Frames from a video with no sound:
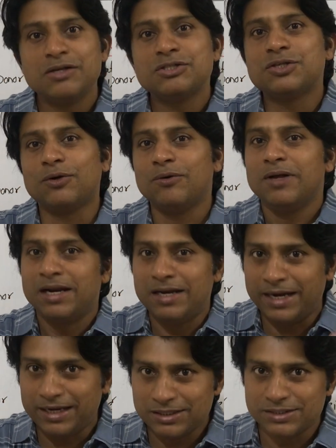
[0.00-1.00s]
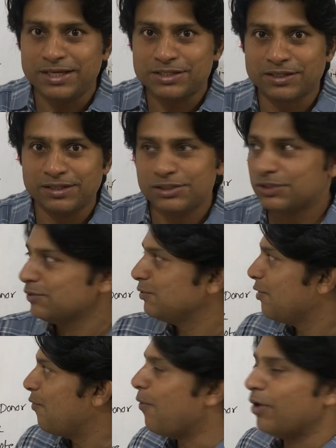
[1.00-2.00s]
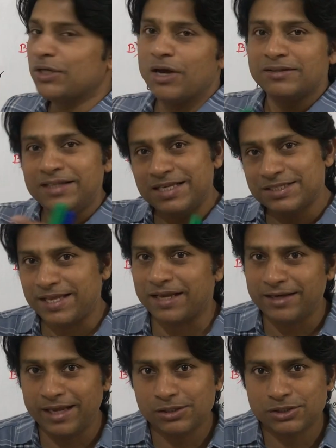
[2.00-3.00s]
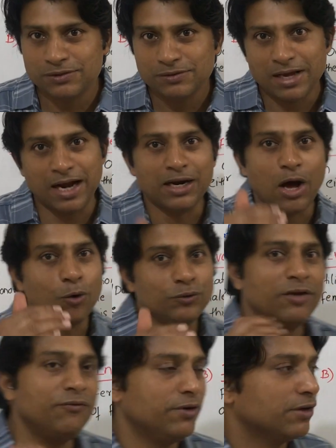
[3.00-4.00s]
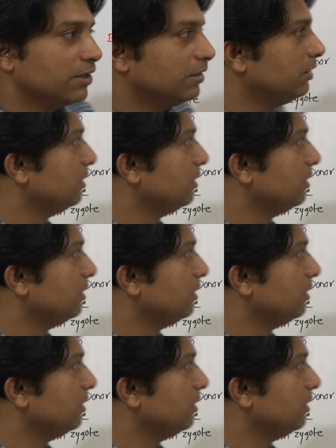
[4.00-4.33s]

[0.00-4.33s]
So let us discuss what are these techniques and how they work.